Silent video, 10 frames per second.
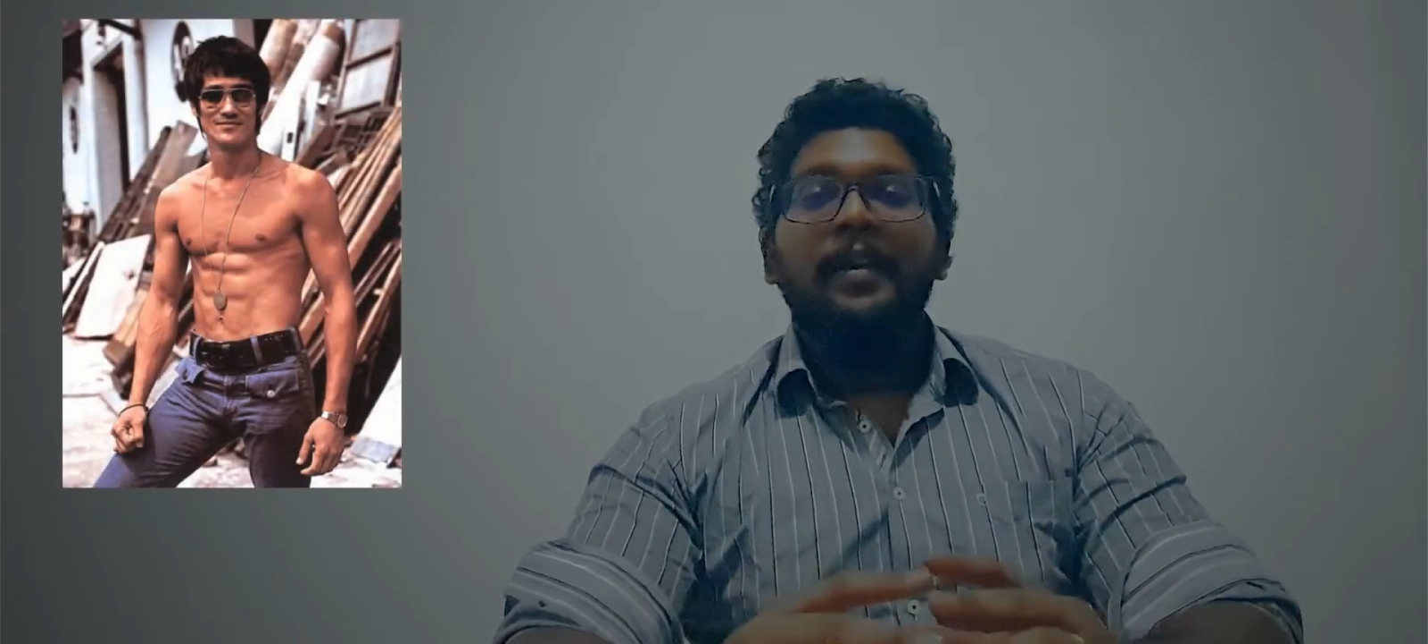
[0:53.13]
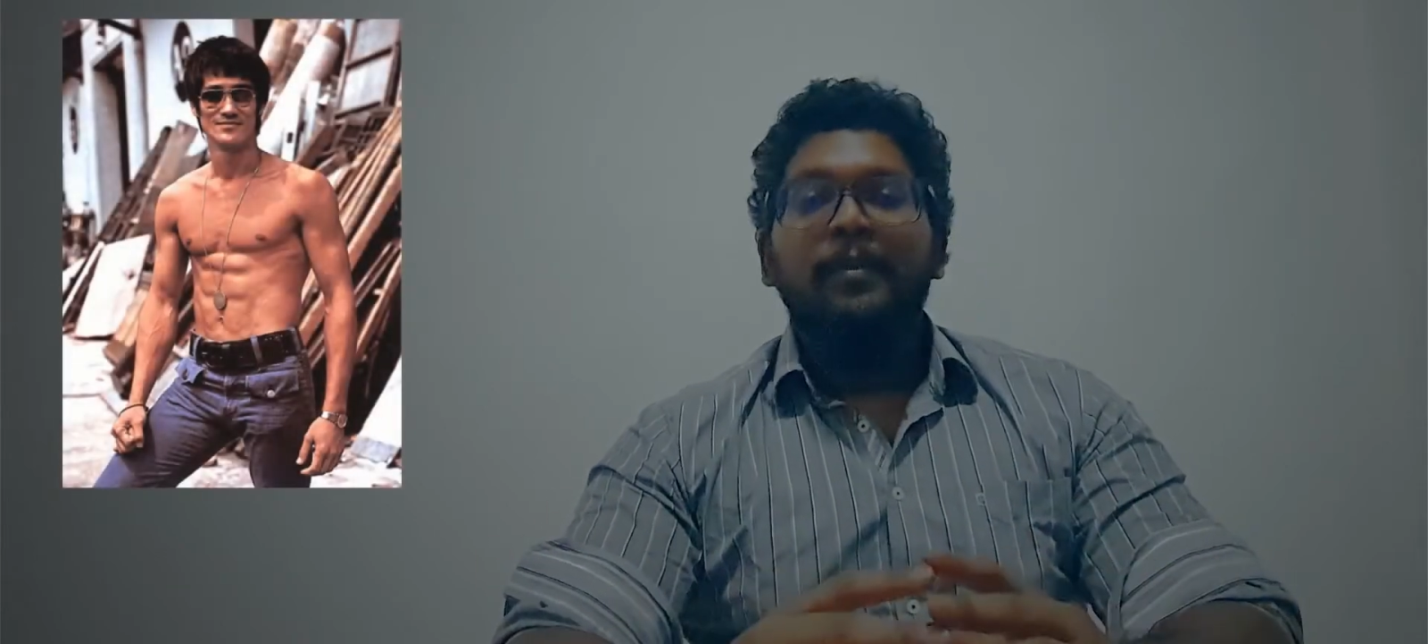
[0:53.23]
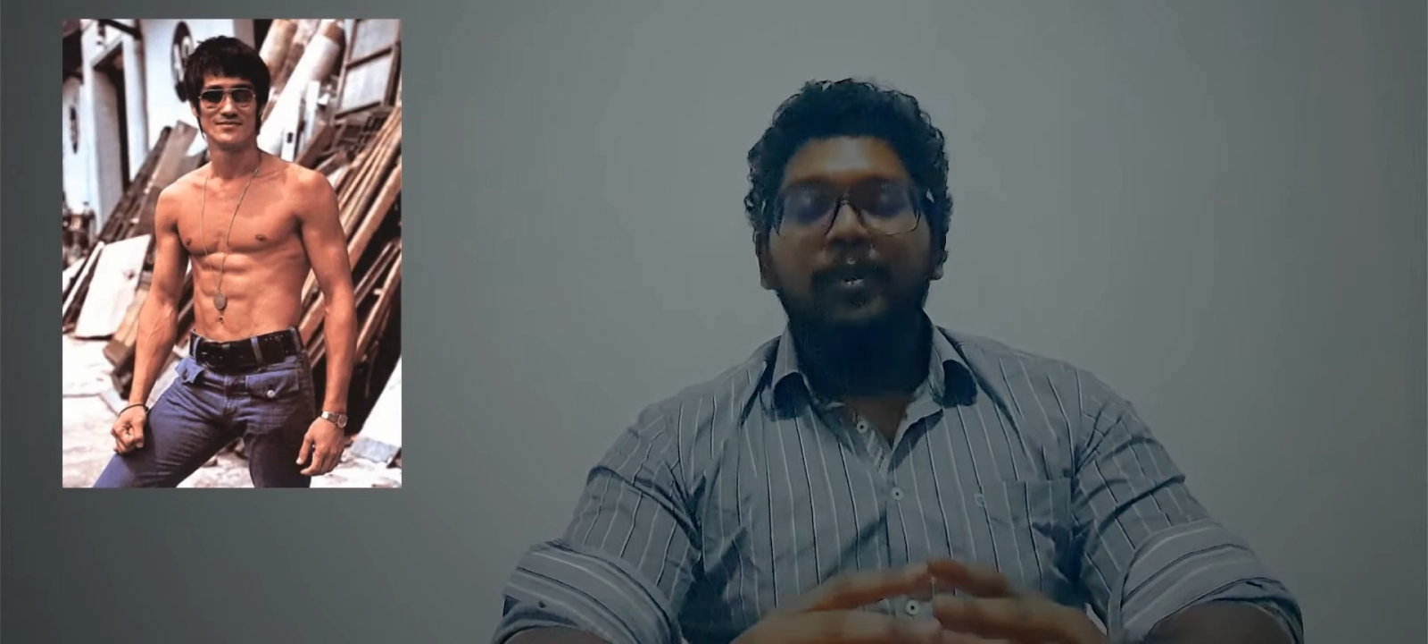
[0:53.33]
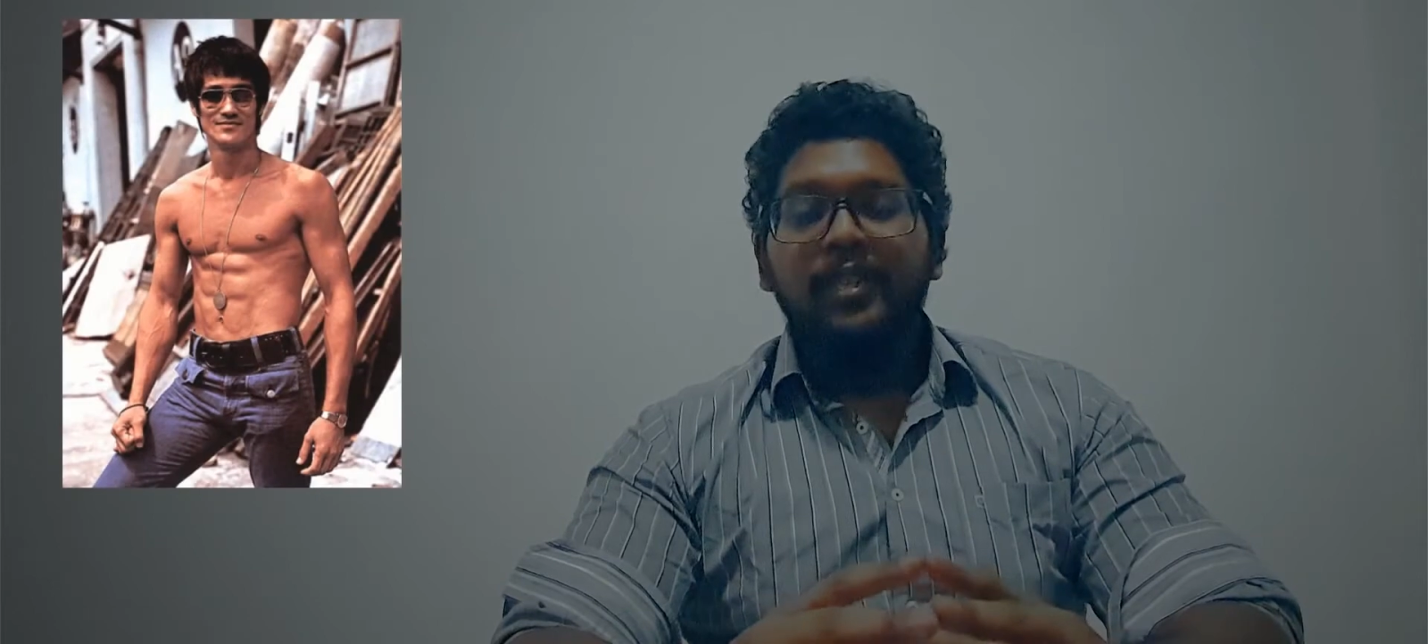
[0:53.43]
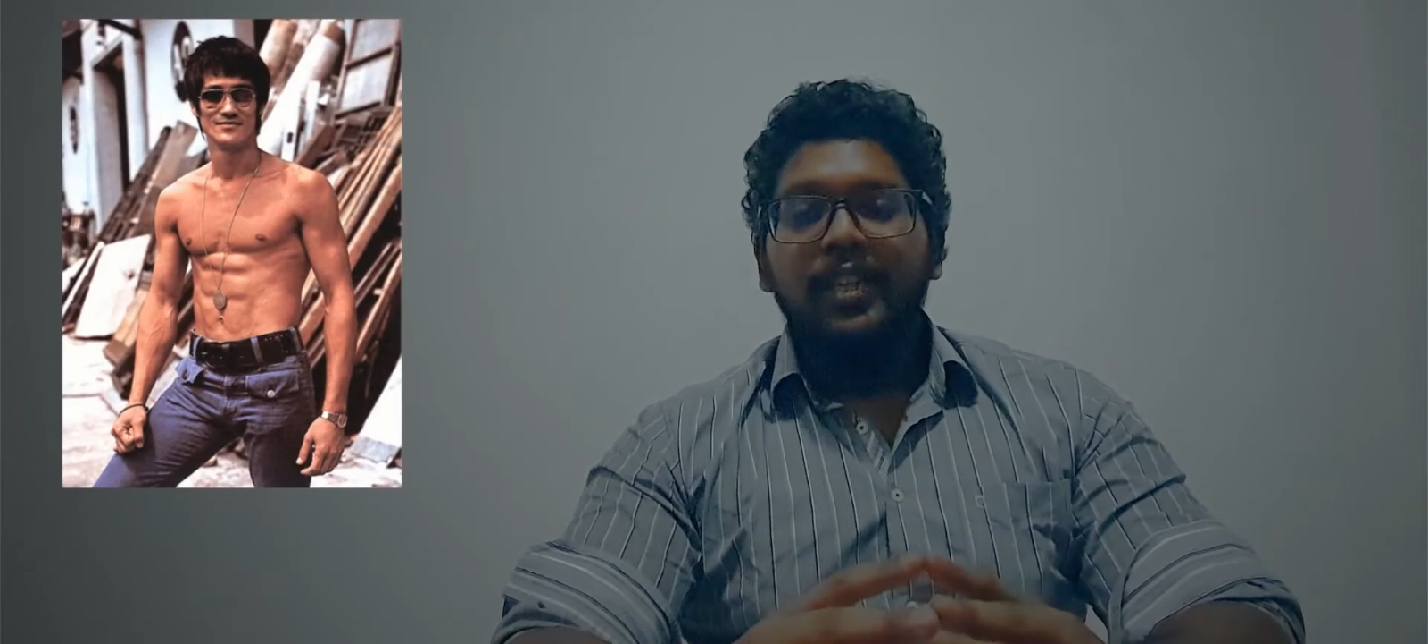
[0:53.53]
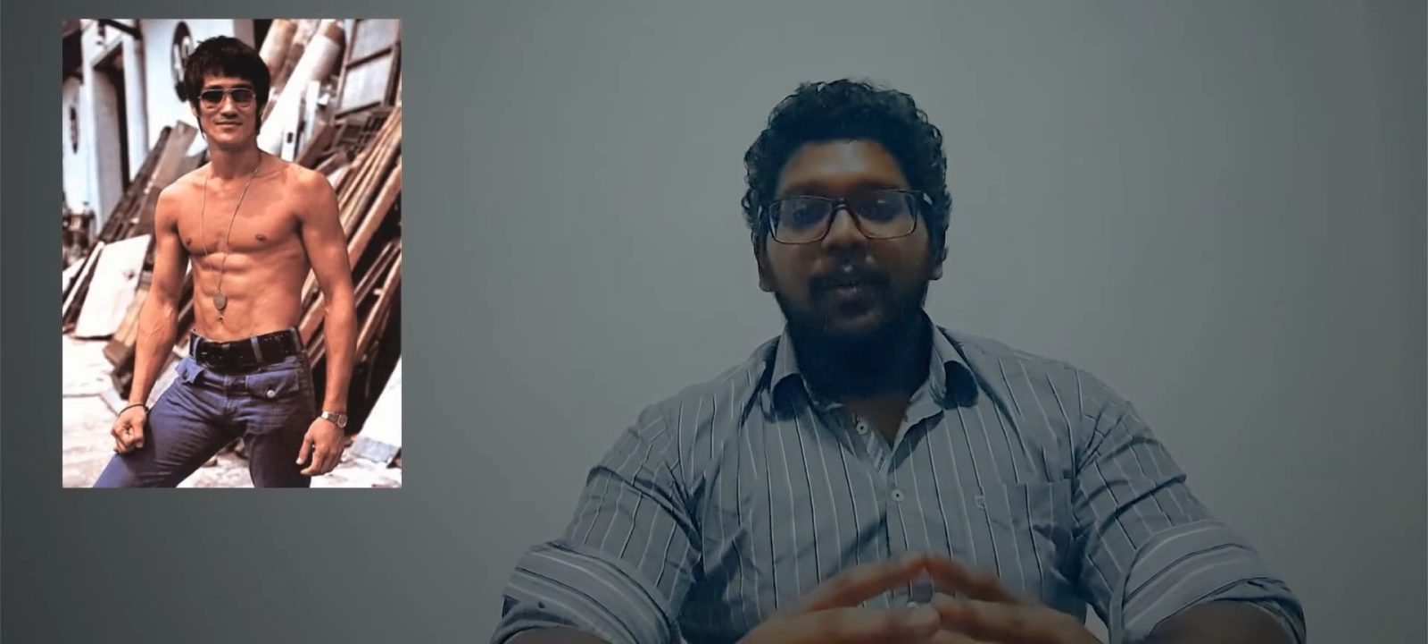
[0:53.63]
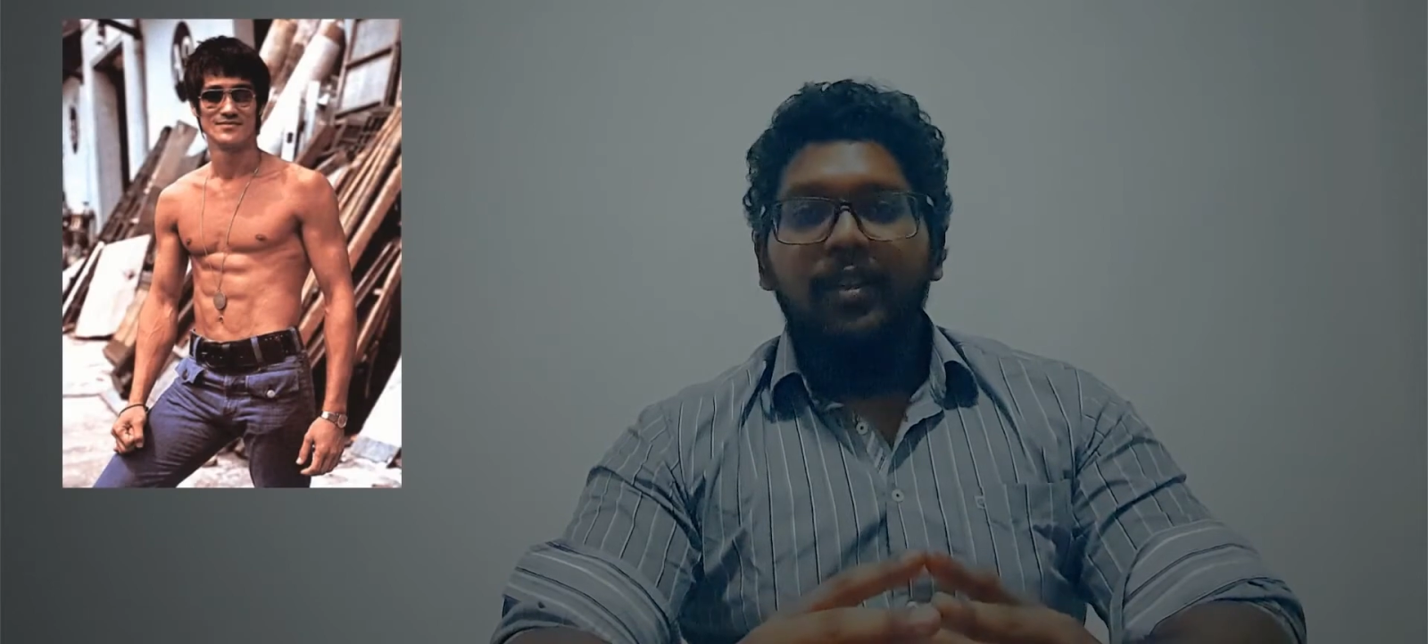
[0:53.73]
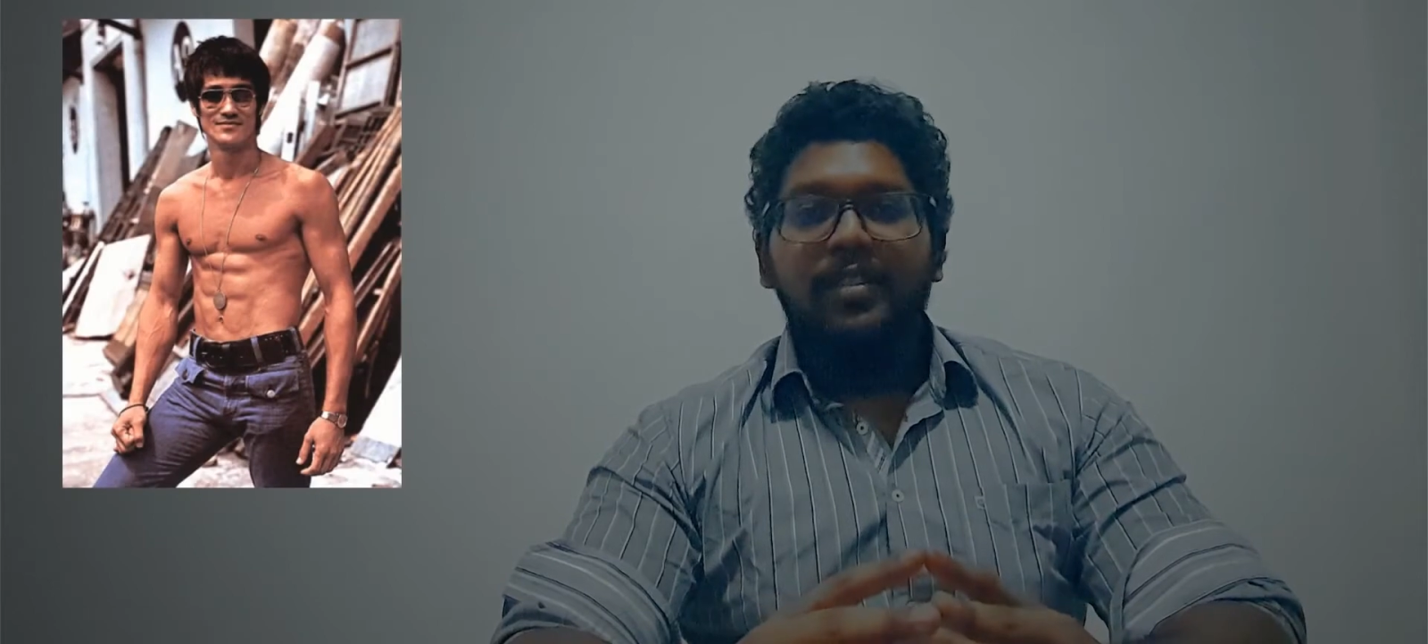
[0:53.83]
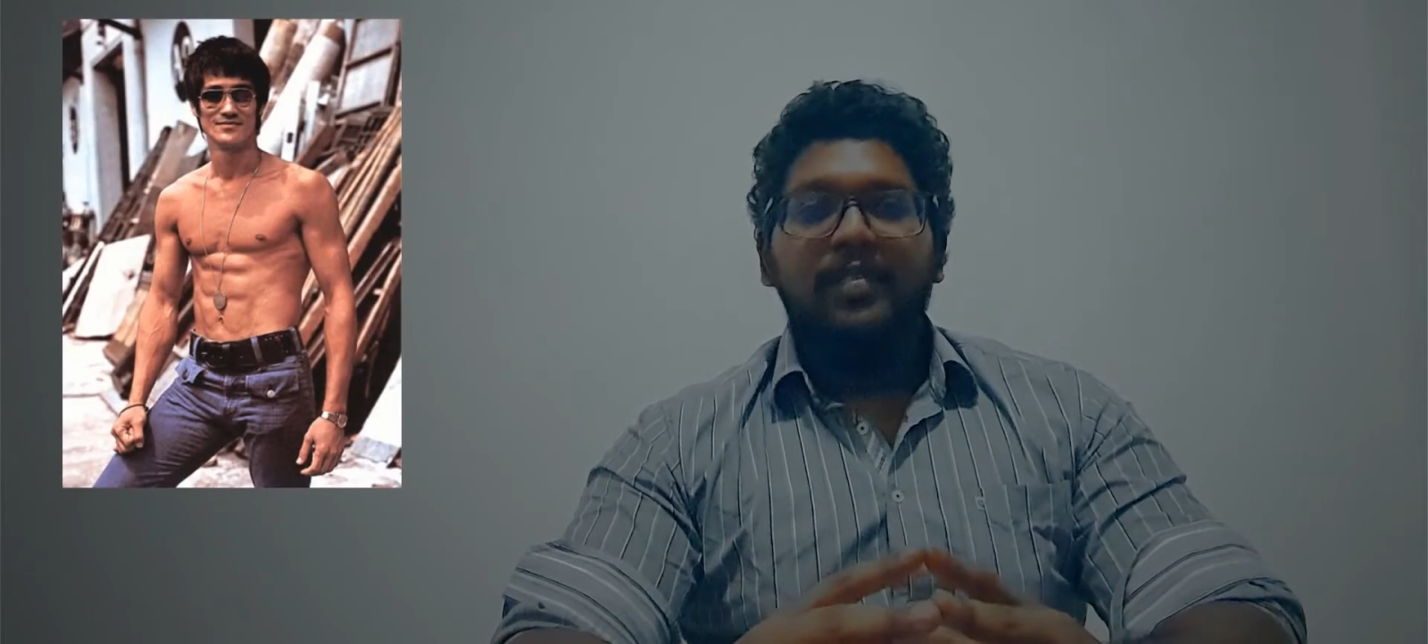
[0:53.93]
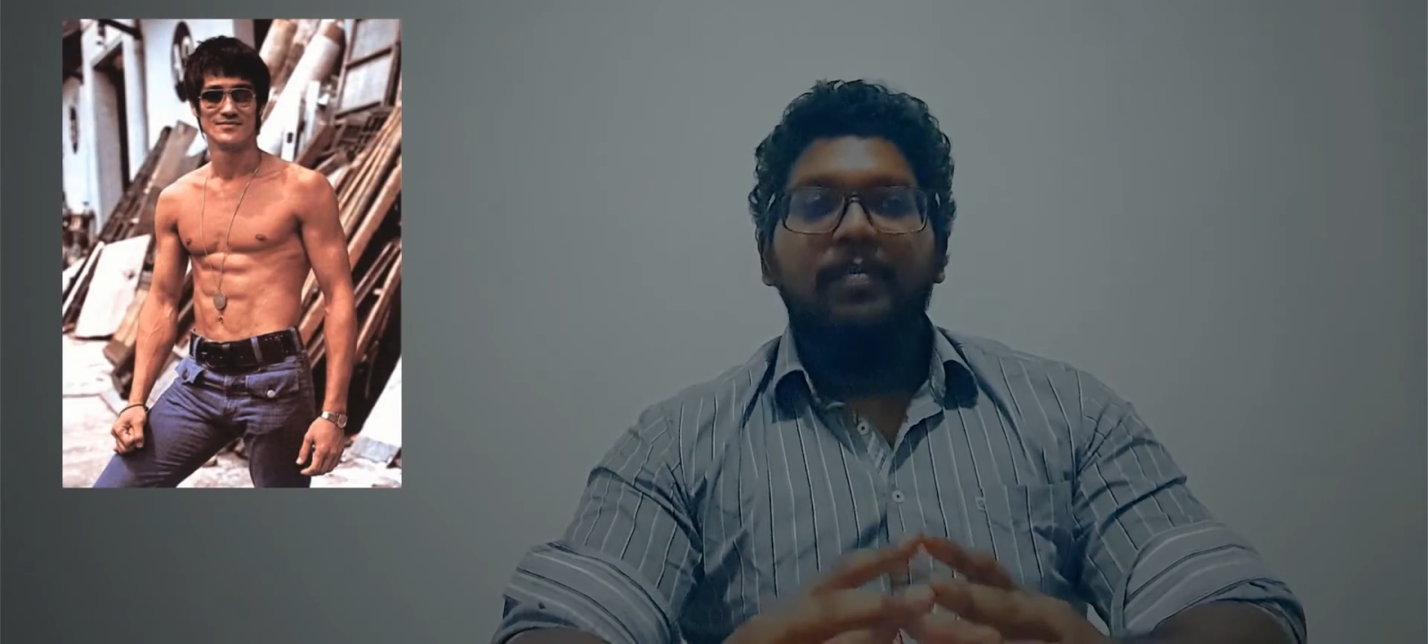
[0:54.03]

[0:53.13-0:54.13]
Bruce Lee was